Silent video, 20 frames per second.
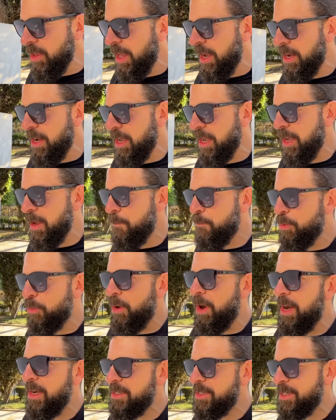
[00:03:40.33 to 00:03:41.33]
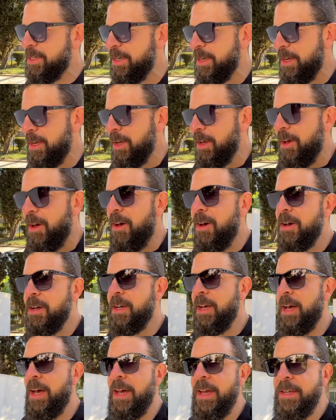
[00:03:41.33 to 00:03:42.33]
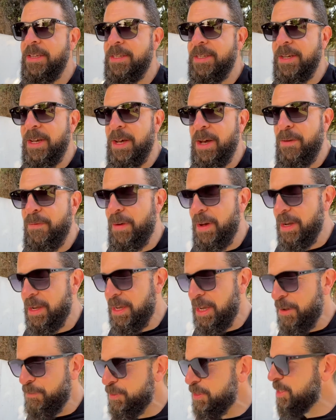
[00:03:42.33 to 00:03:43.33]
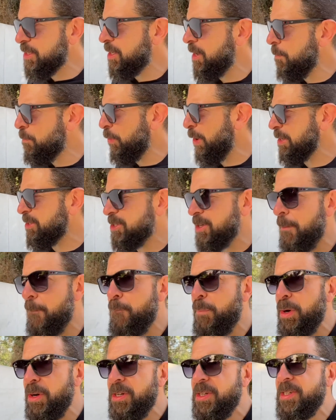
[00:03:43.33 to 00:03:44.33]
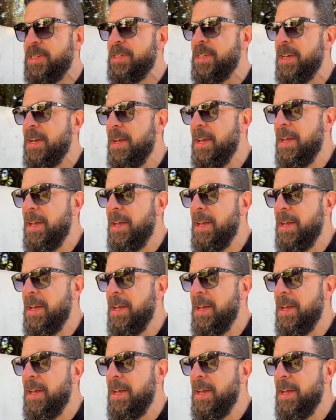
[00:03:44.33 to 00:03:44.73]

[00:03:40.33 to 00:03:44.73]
And he brought all kinds of gifts. He brought some books.